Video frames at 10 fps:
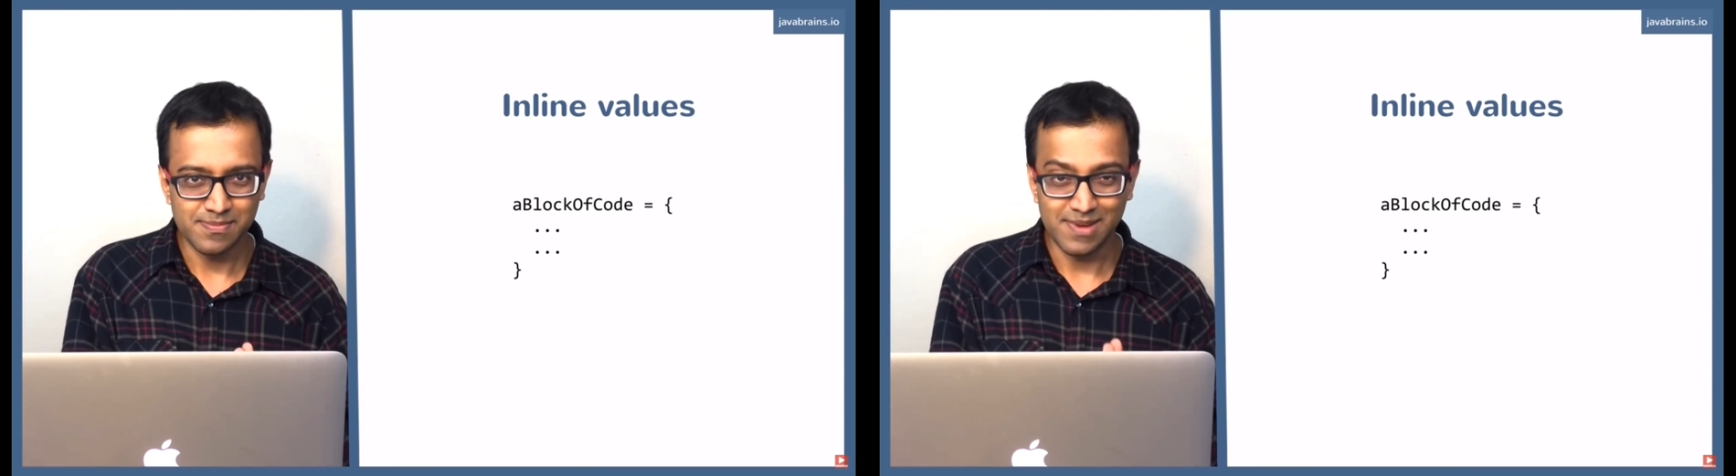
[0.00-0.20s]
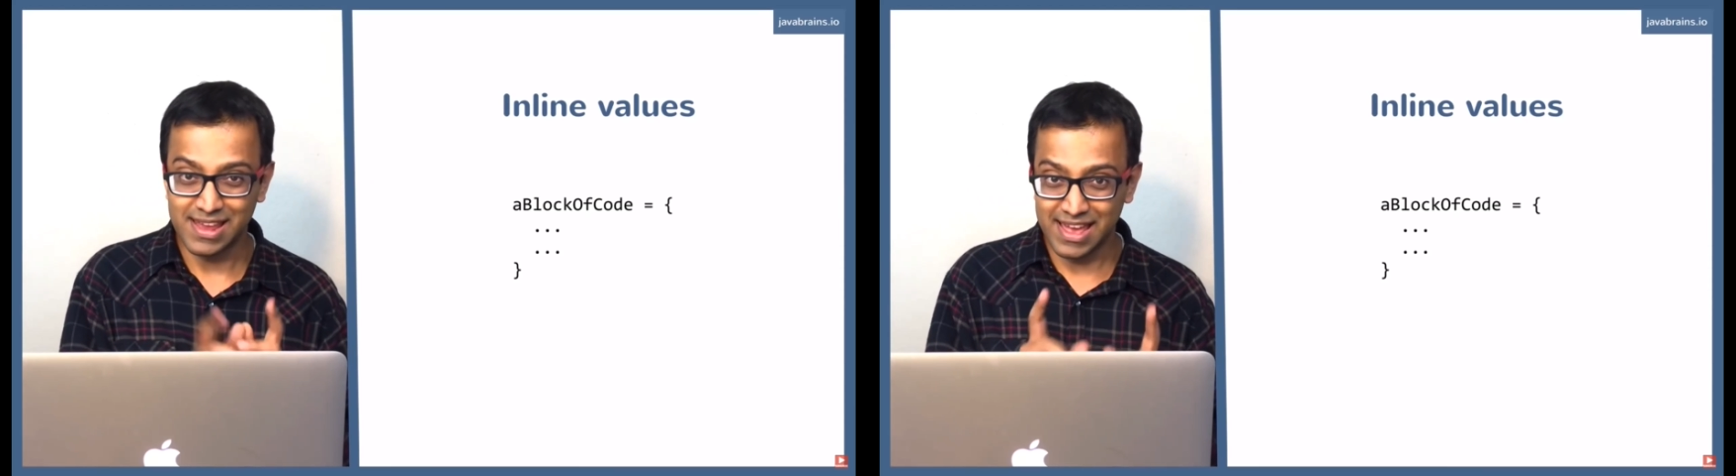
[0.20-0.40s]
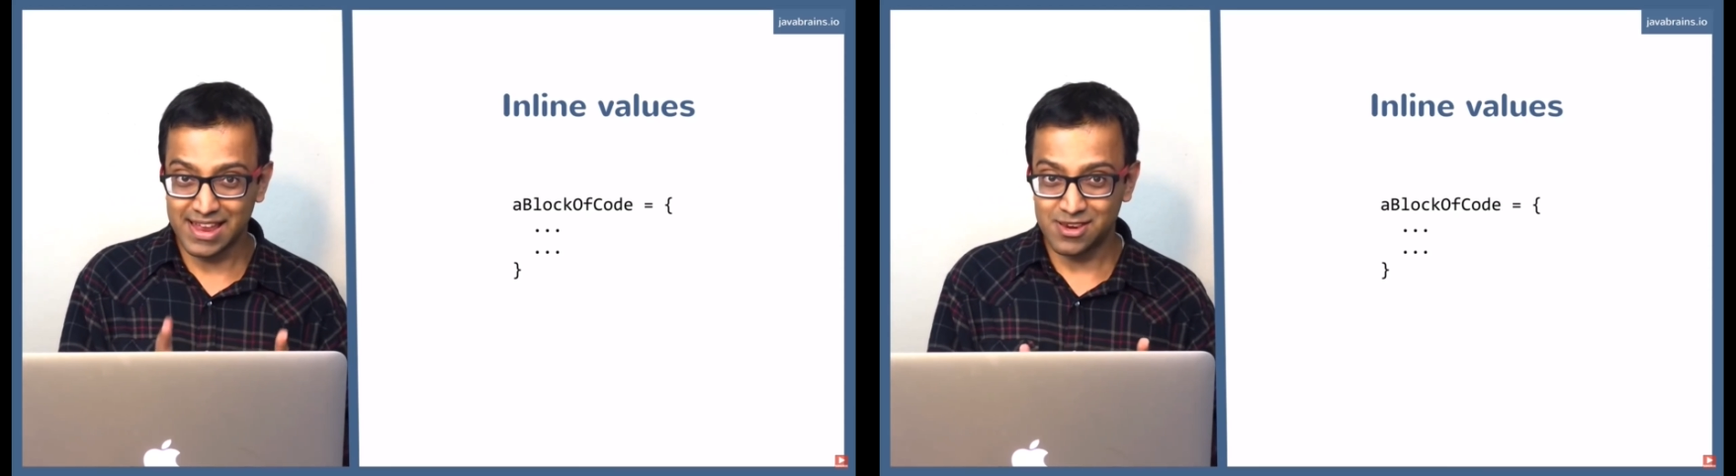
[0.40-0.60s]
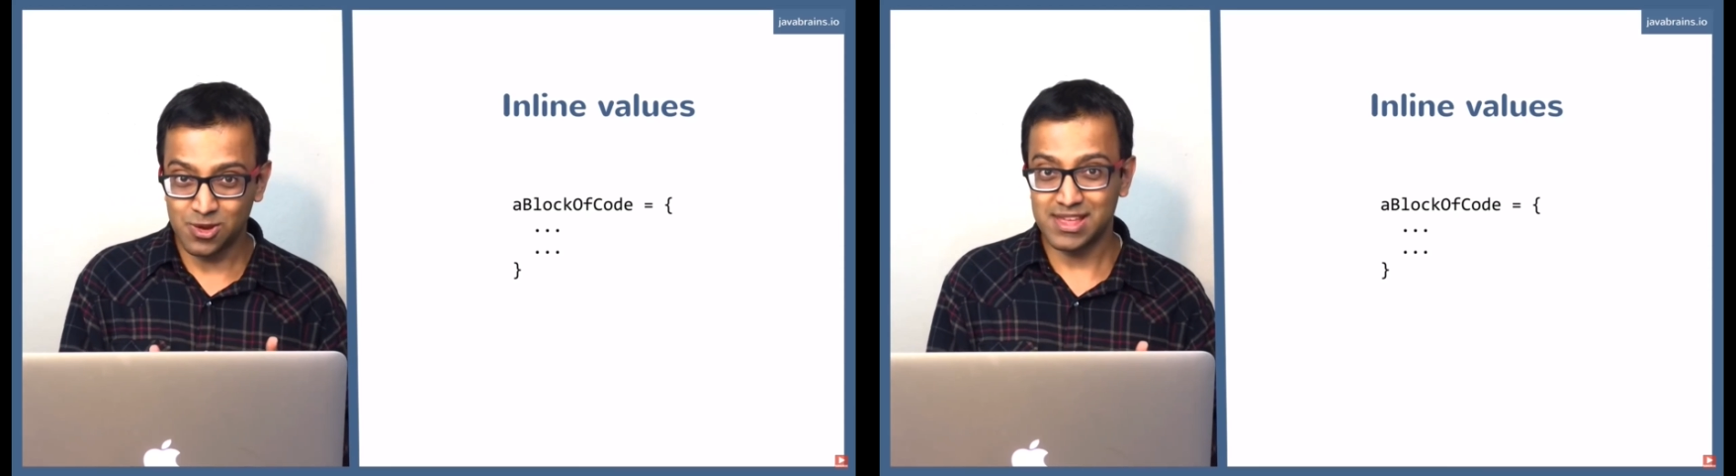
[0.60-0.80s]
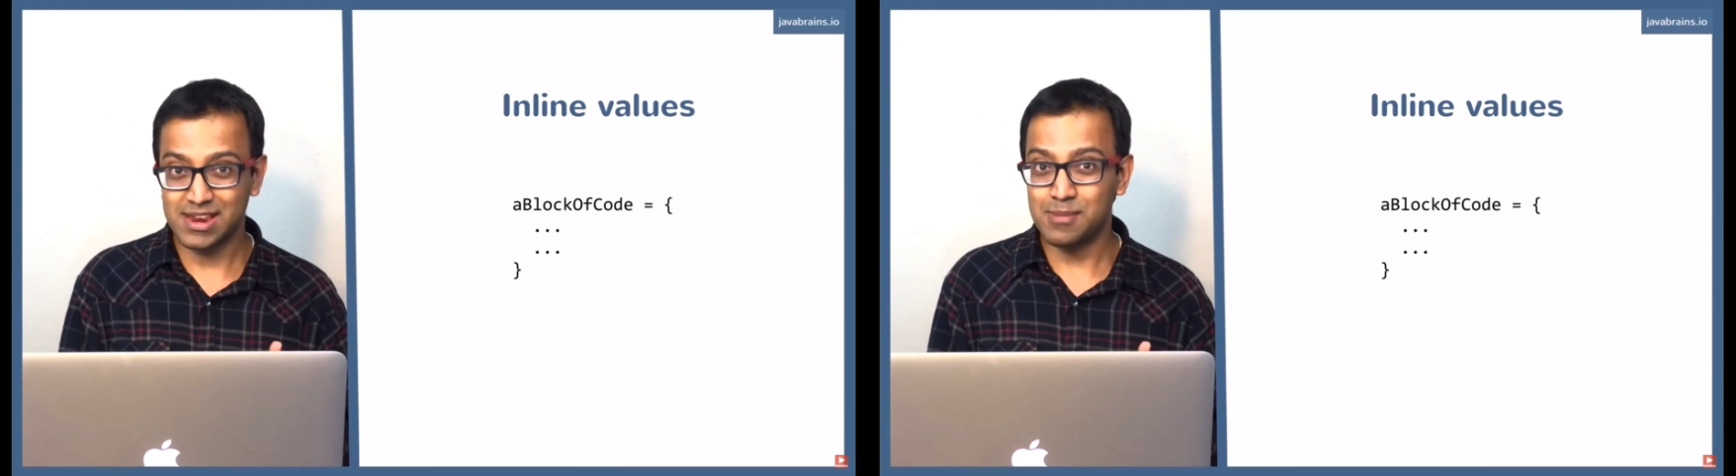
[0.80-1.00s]
And again,
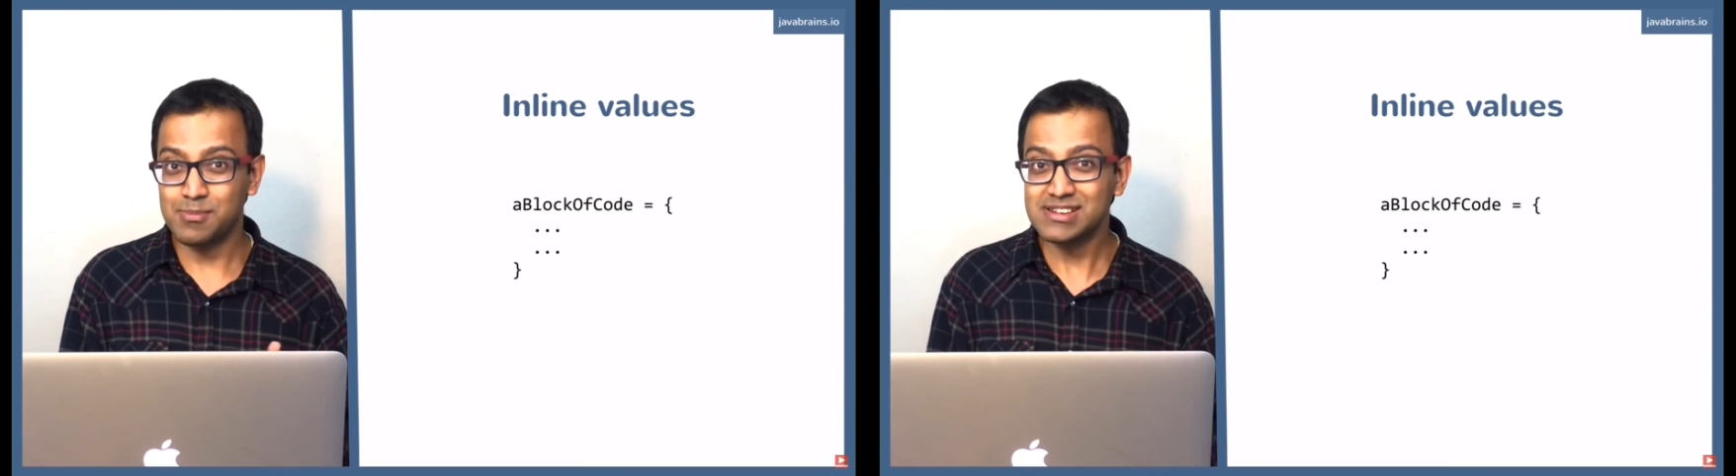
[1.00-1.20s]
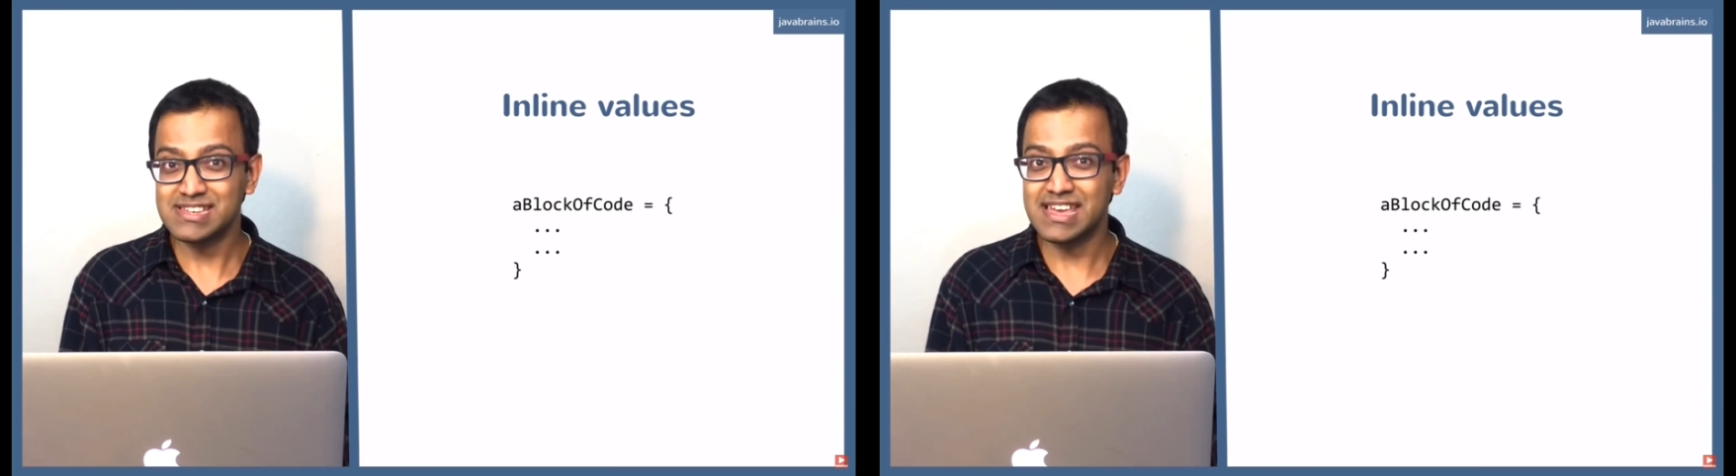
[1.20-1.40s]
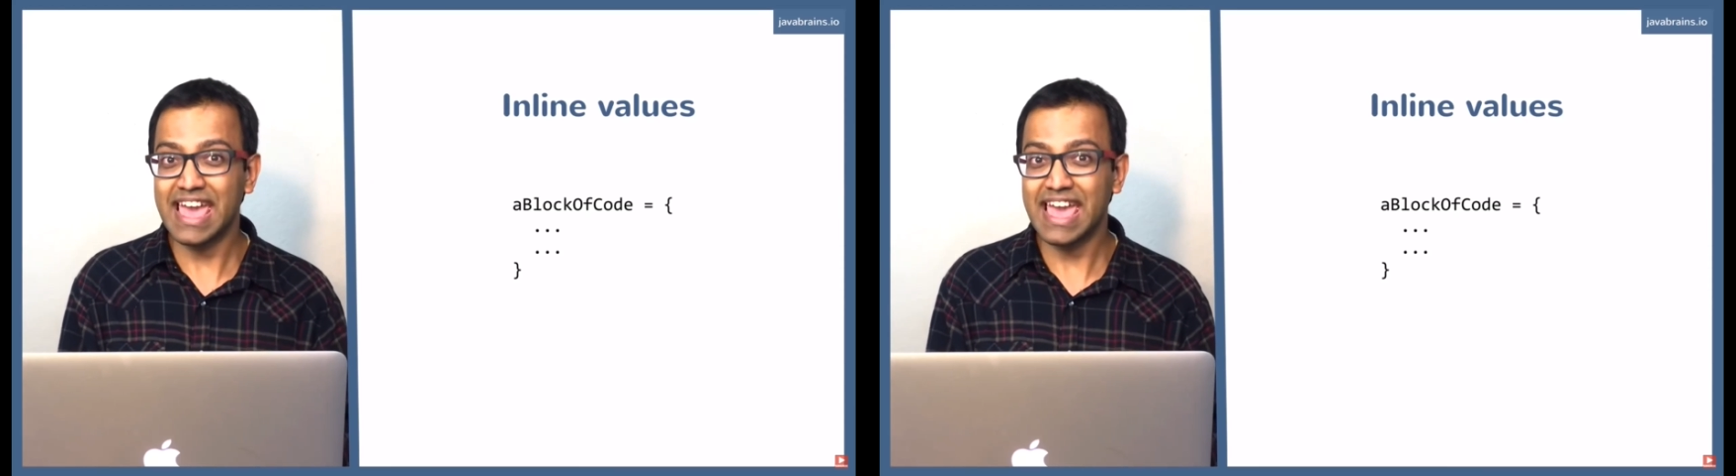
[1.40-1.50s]
note that I'm not saying